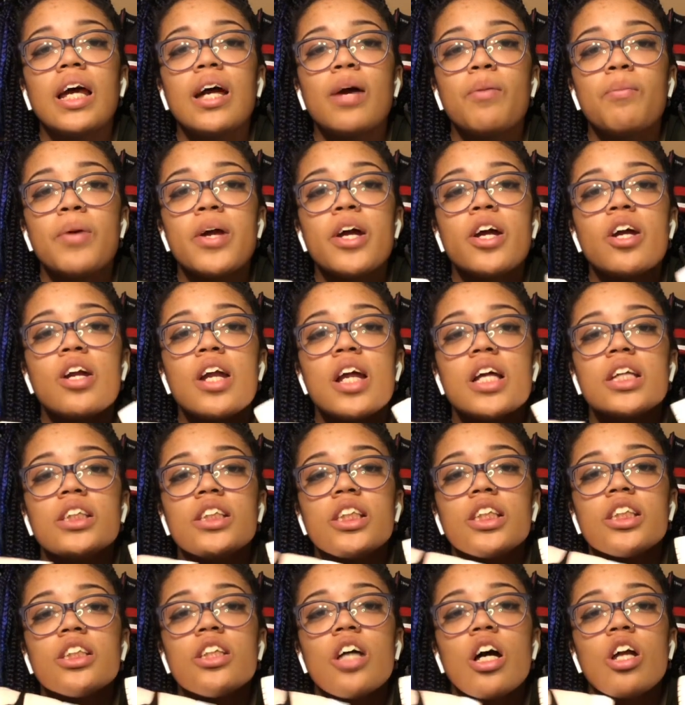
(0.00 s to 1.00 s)
like, a pair that's
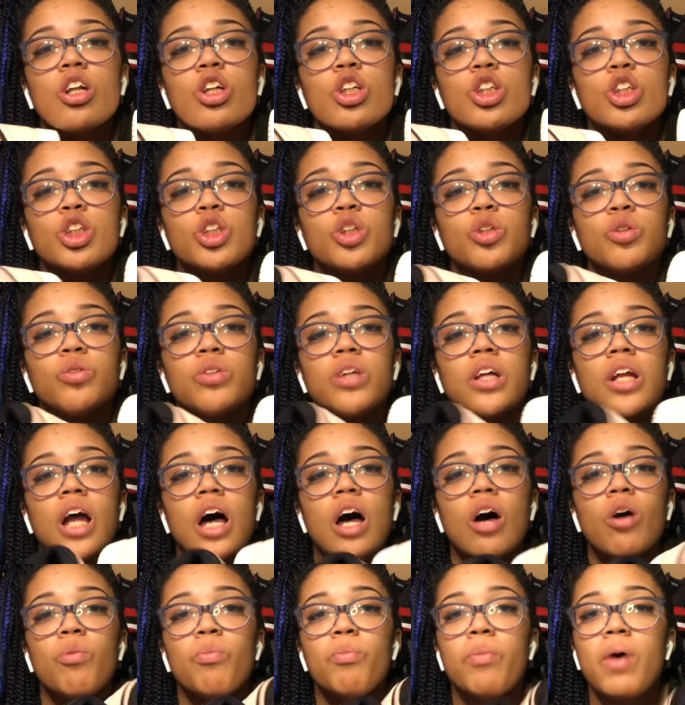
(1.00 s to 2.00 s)
this color, too, that
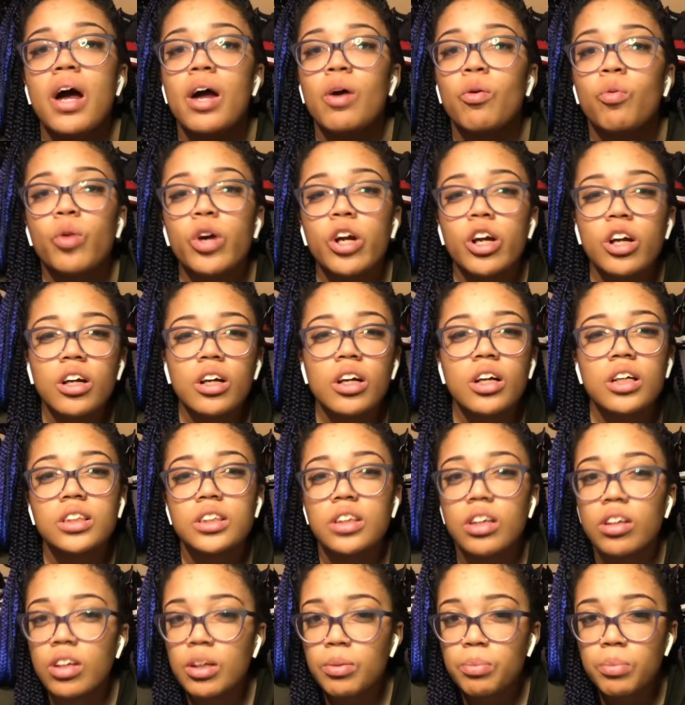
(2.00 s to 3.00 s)
I don't mind wearing because
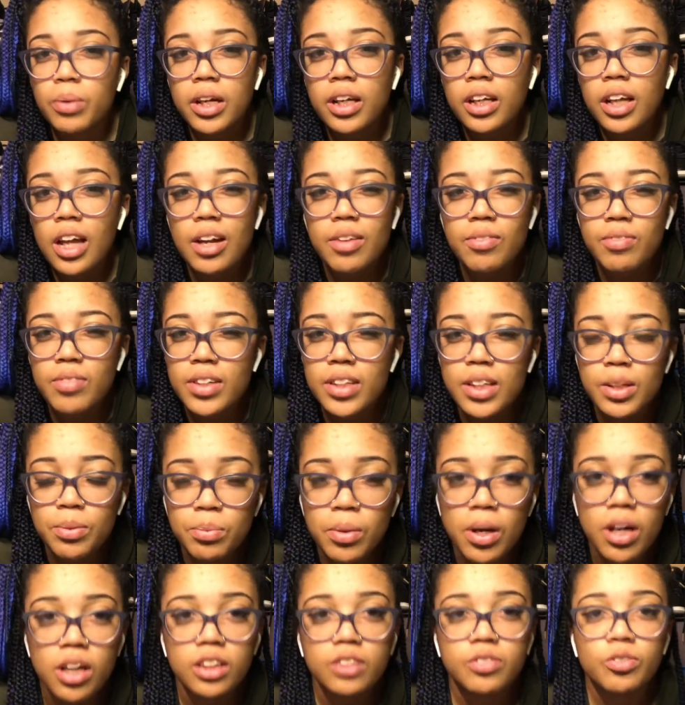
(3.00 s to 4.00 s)
I only pay, like, 50
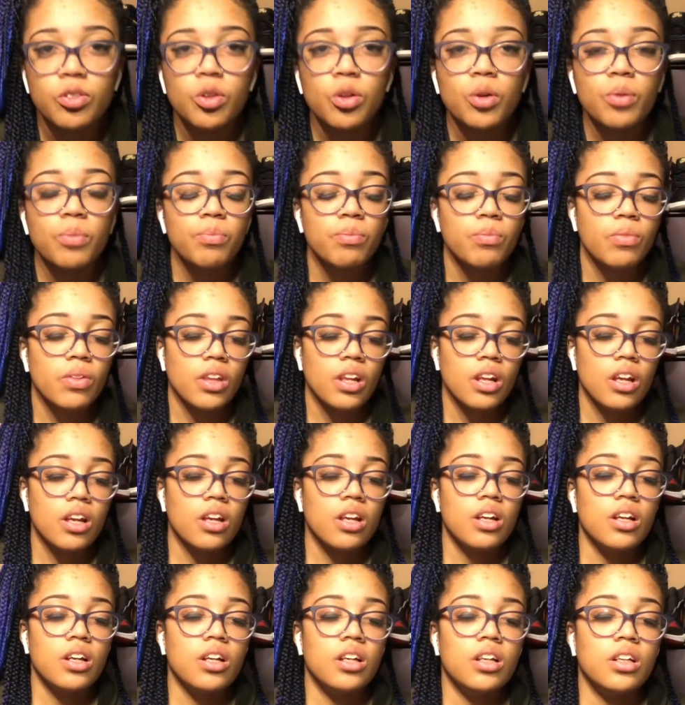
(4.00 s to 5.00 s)
bucks for
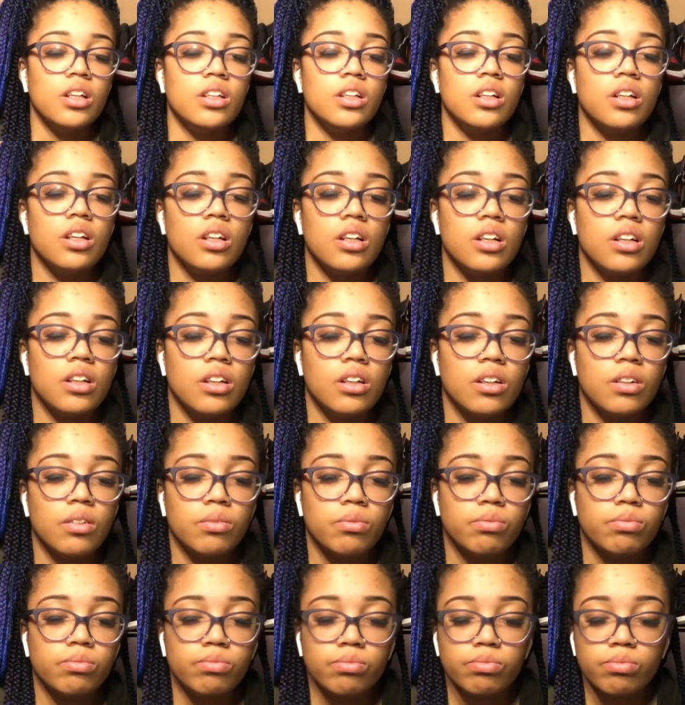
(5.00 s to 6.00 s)
them.
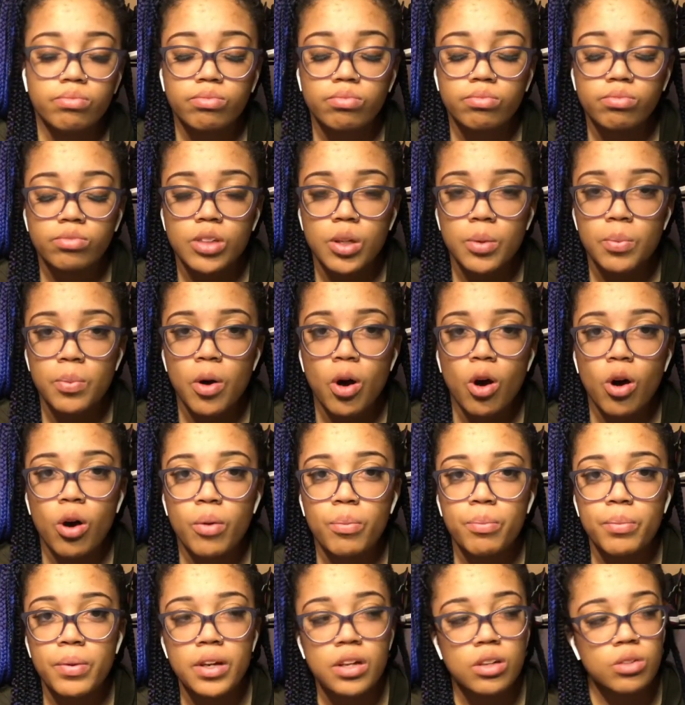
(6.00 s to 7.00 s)
The
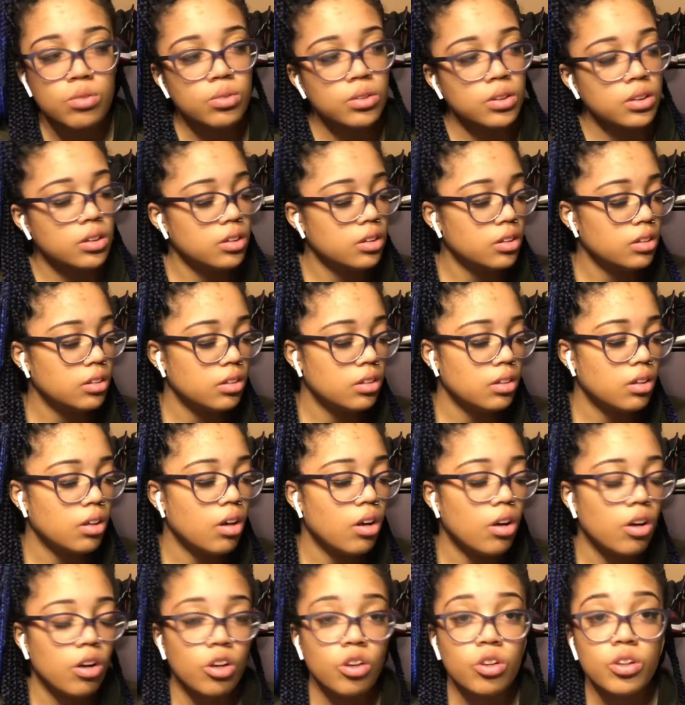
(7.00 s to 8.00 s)
all pink ones,
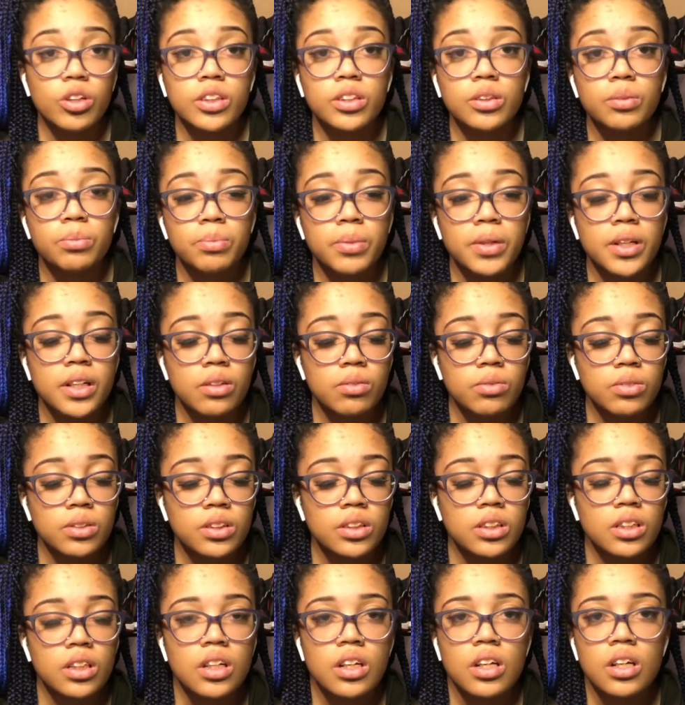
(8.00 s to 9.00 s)
all crimson pink
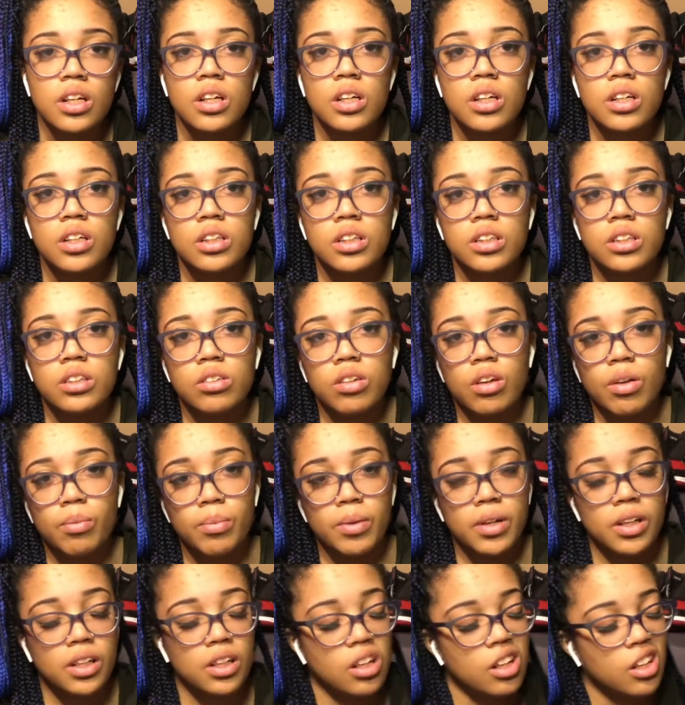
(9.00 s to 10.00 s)
ones. So, I
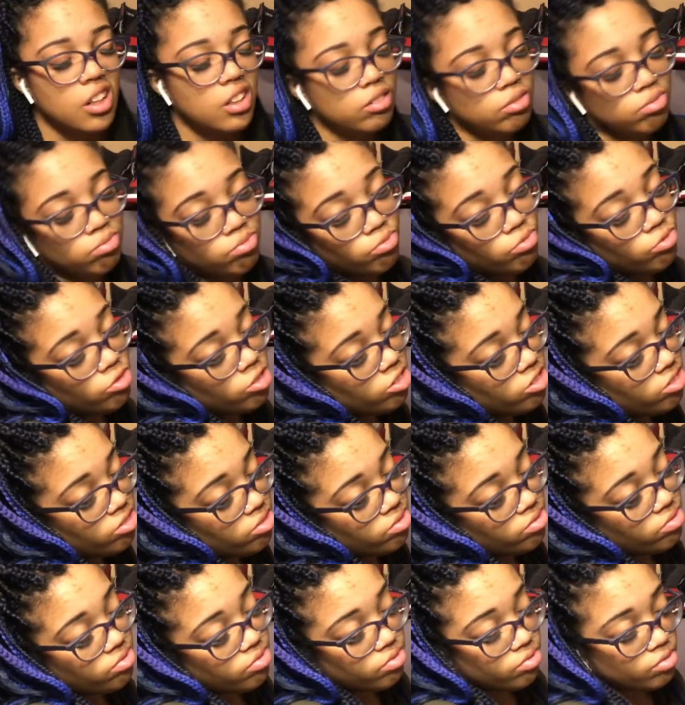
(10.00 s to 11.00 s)
mean, like,
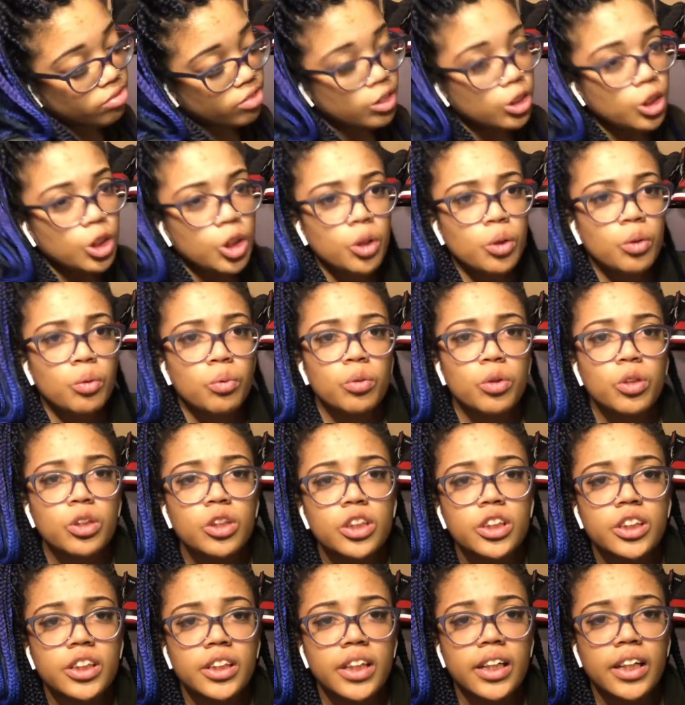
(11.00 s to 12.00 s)

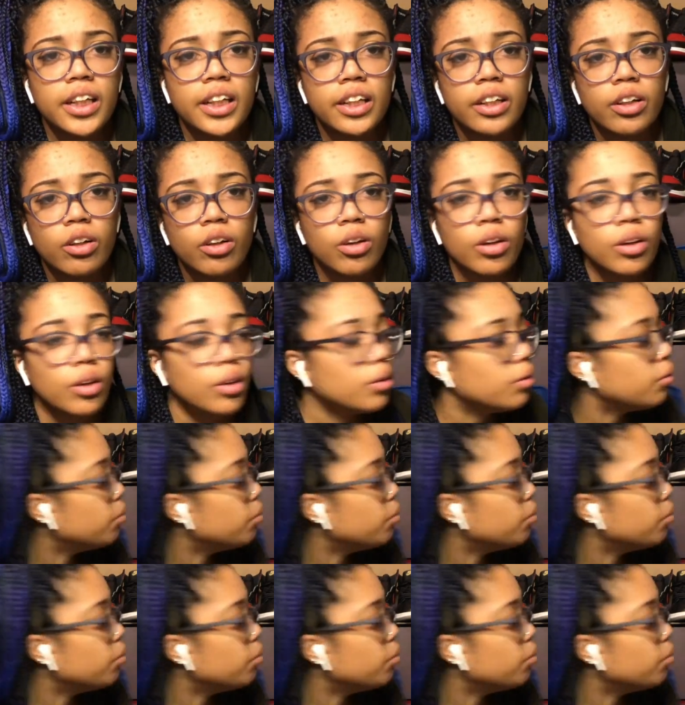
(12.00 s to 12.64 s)
we'll see and all,